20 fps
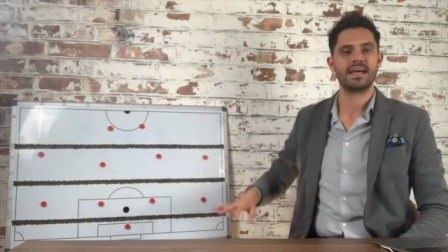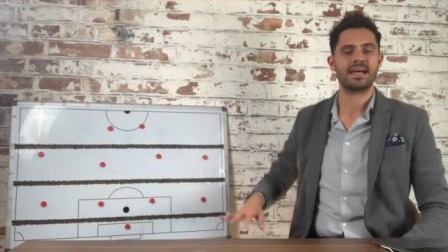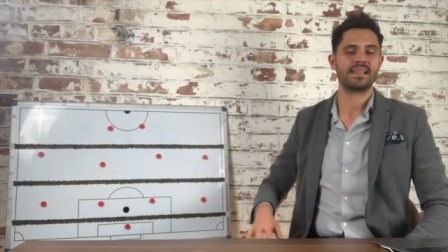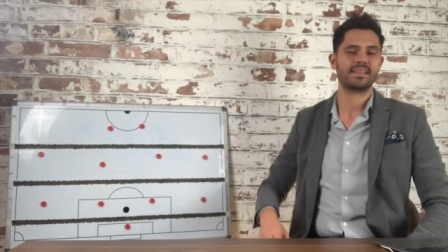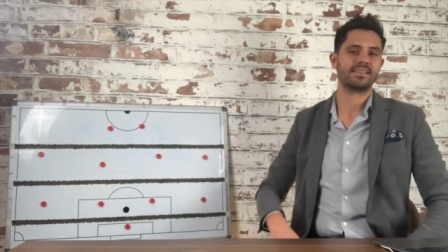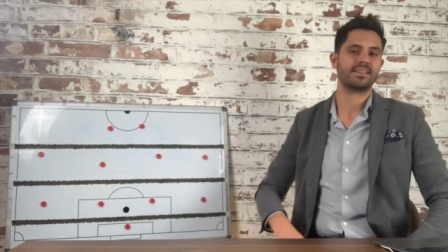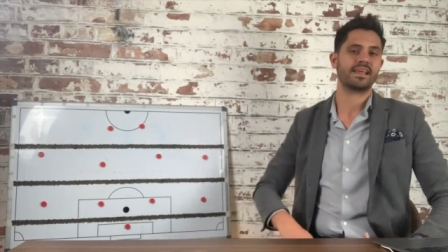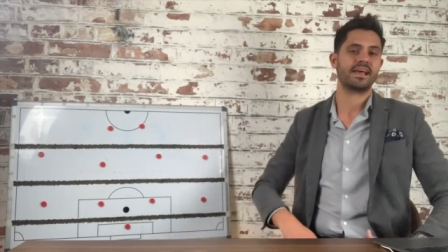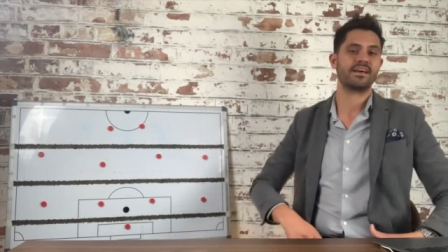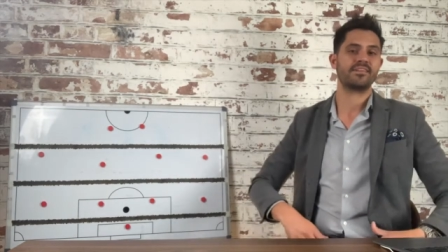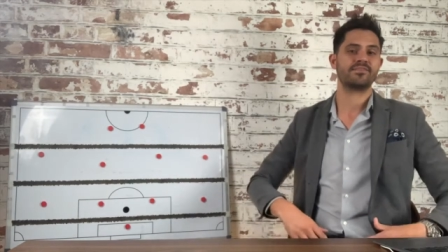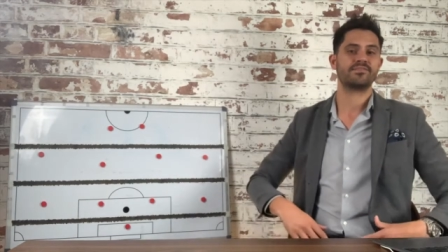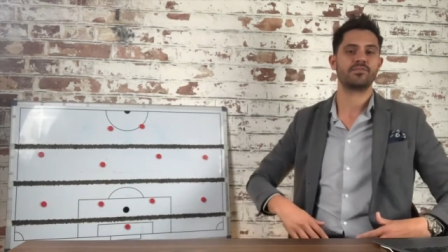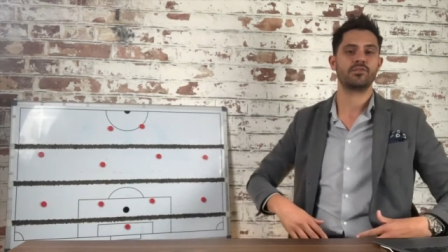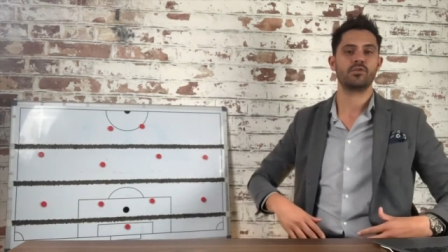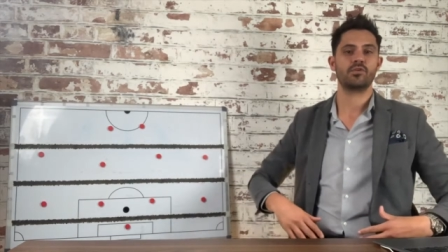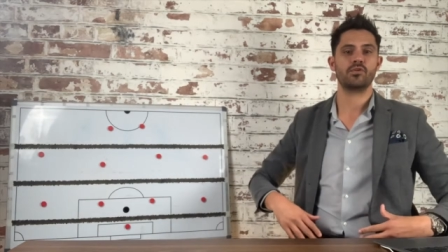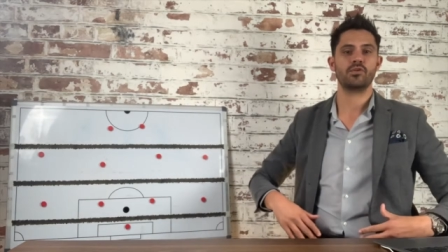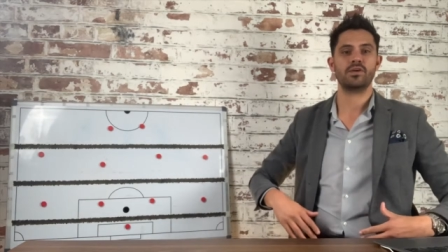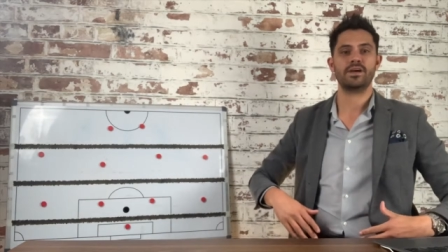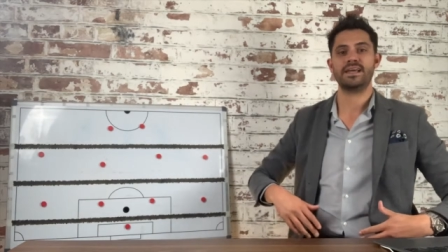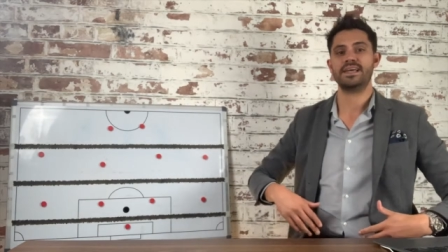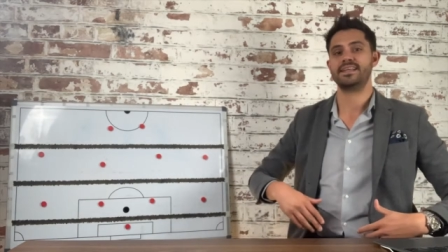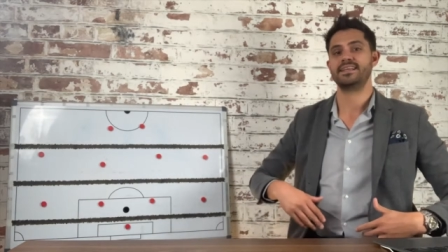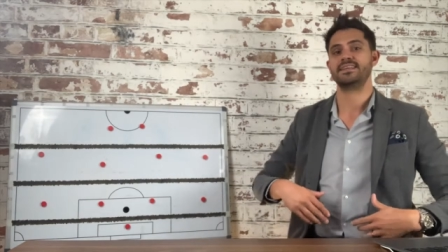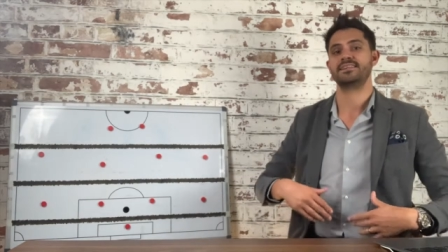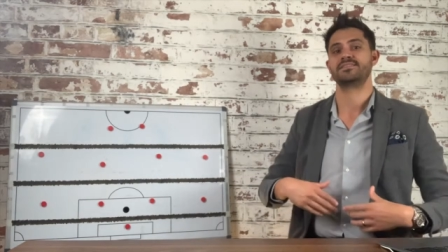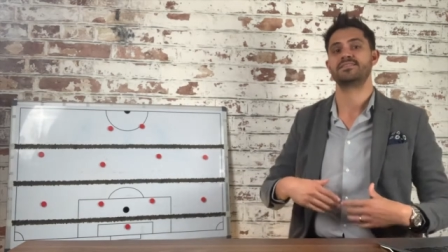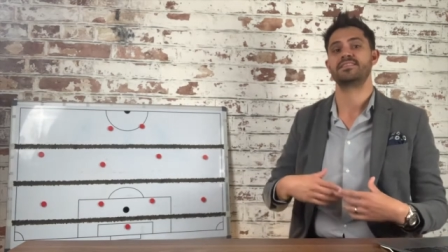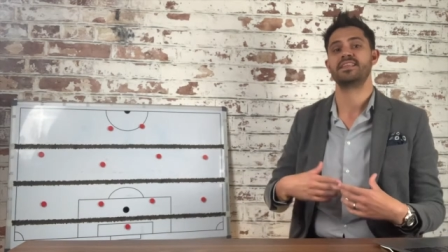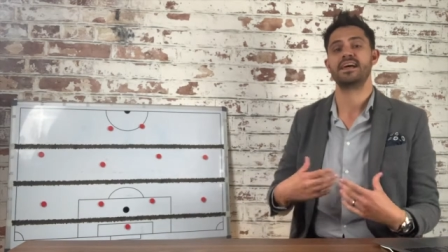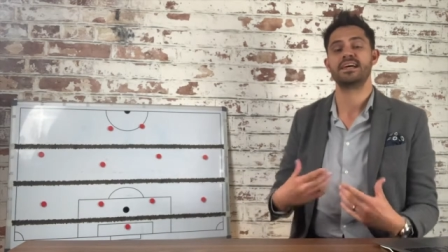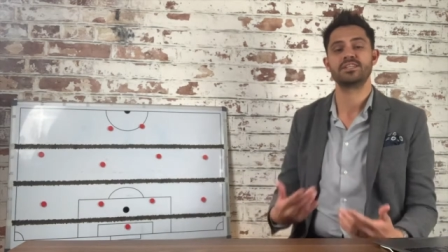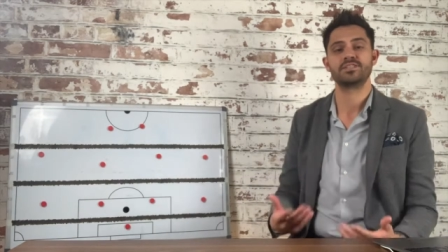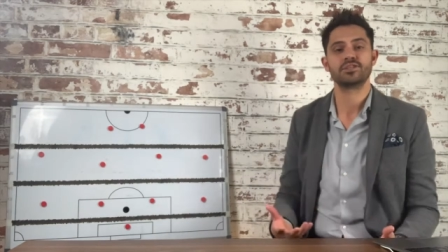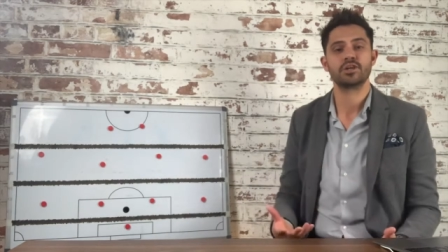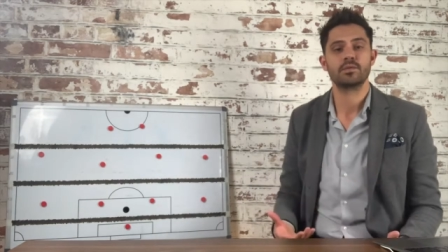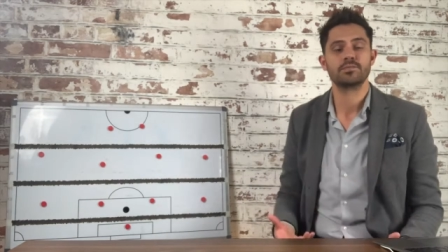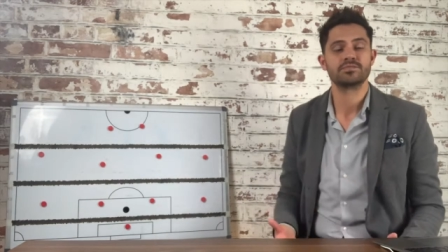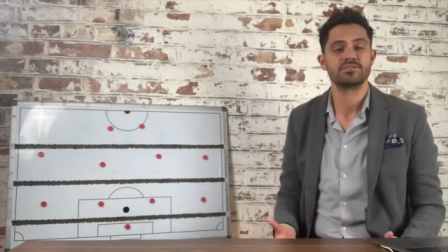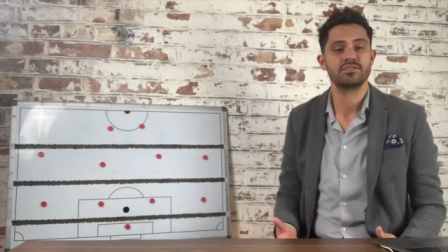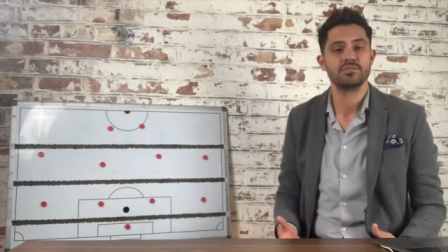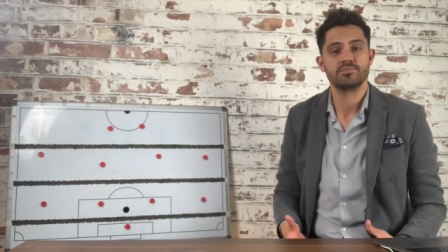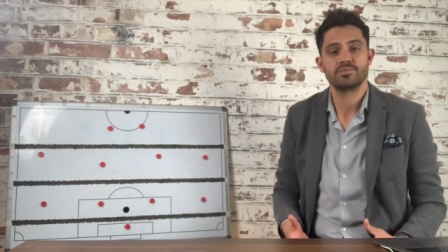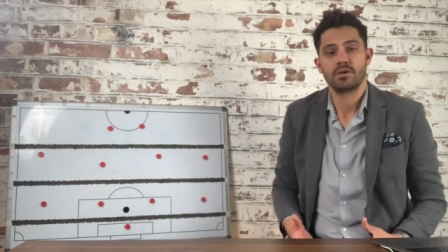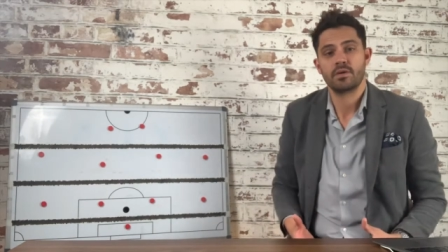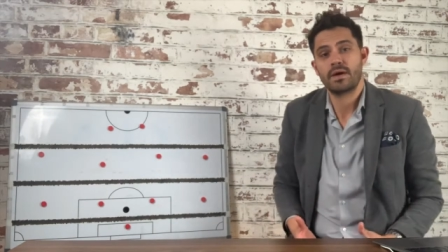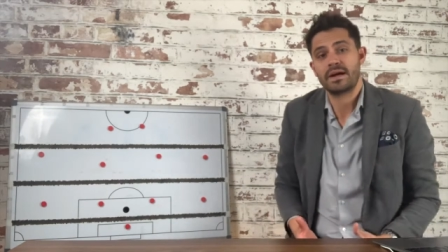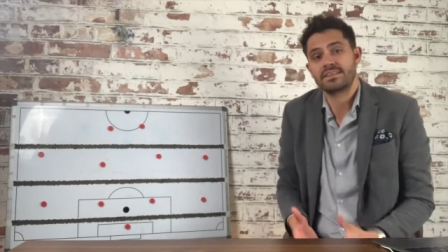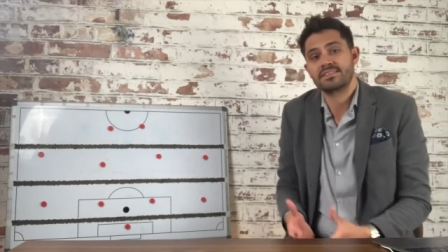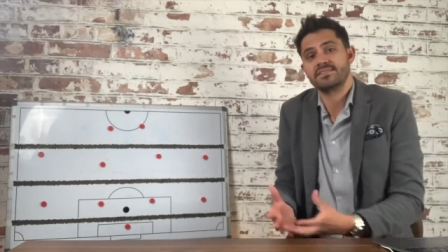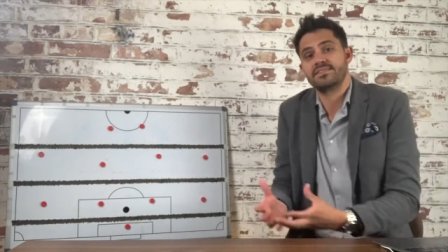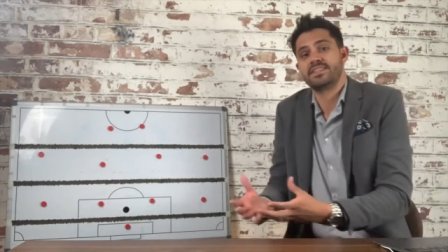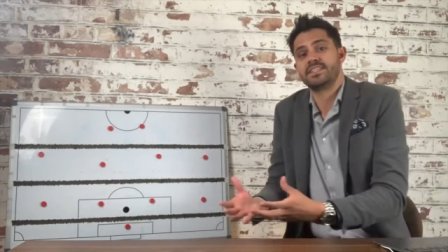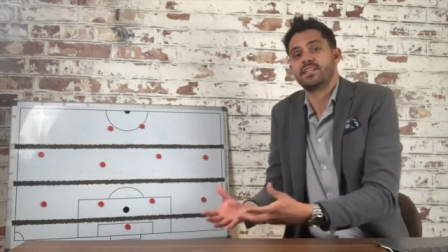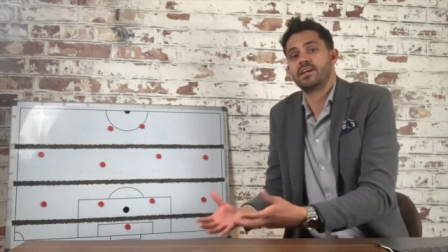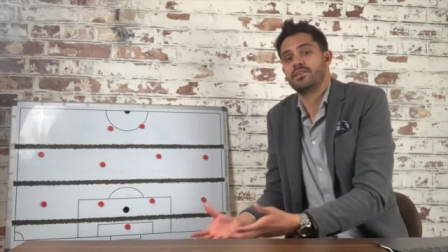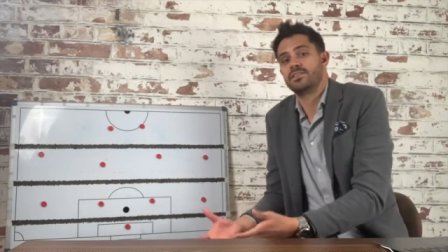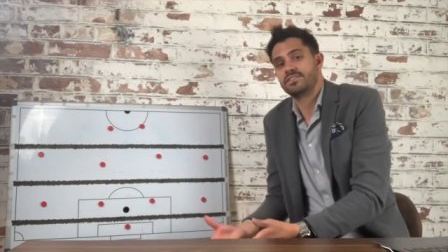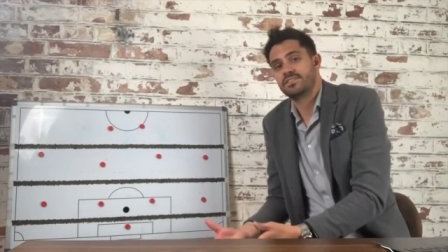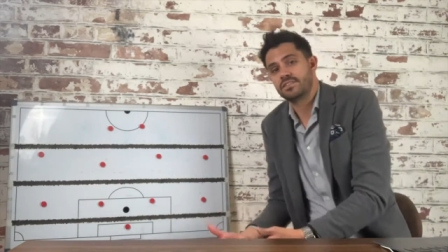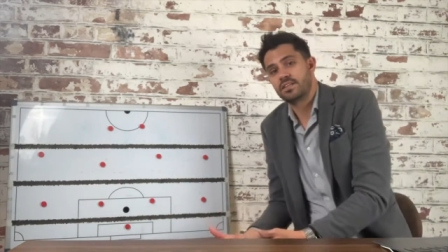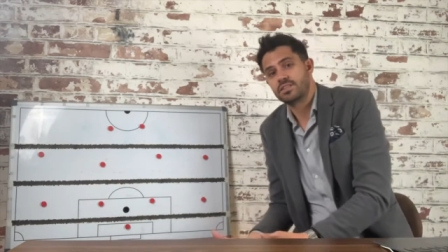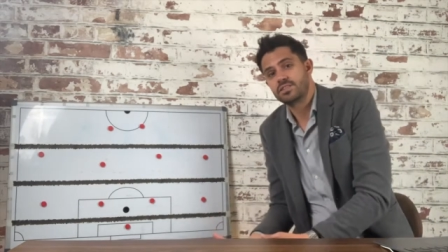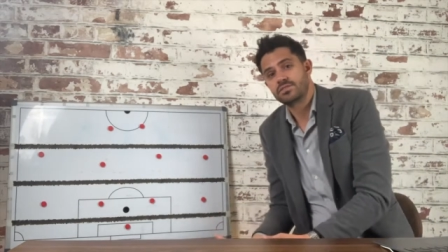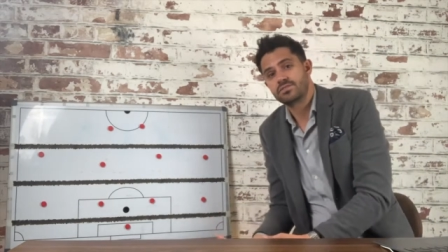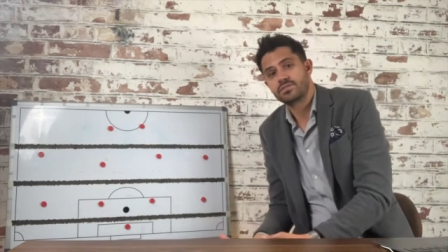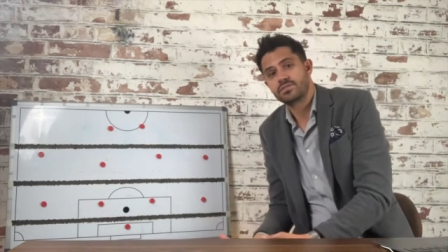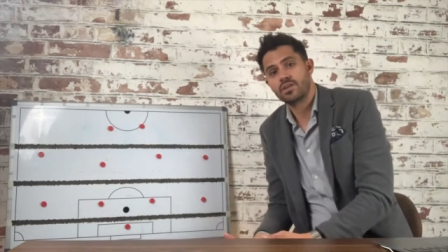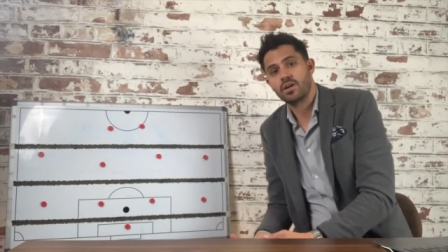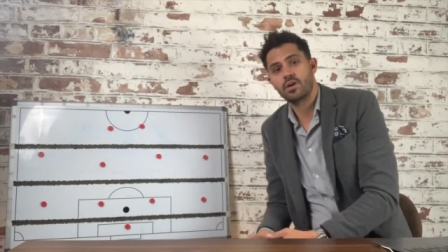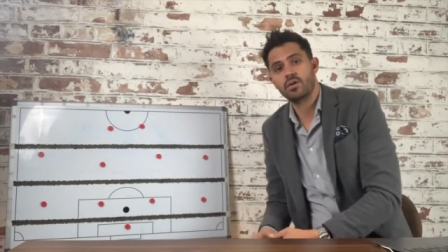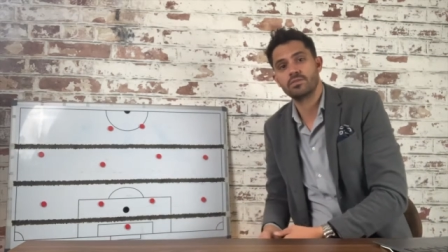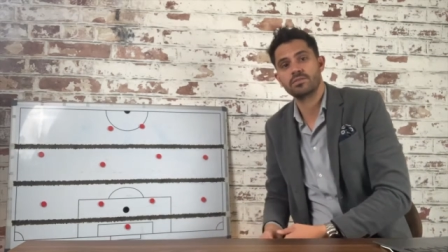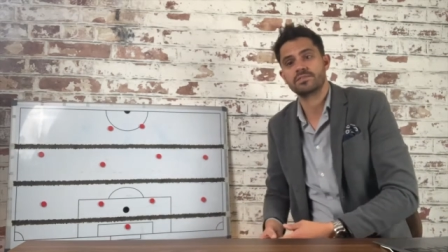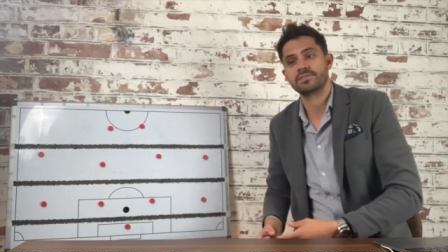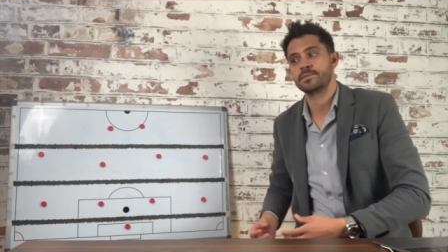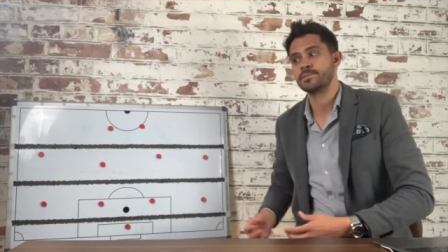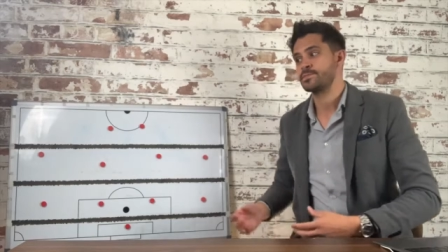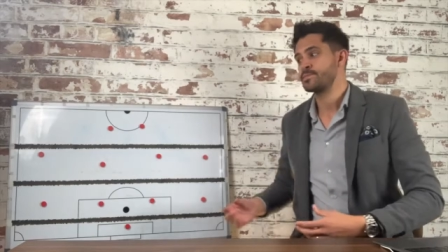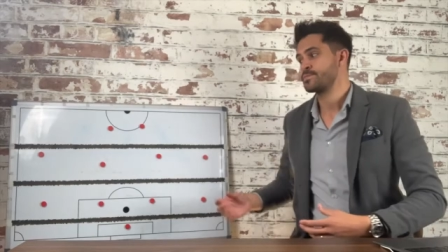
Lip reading: and therefore it is their job to proactively go in search of goals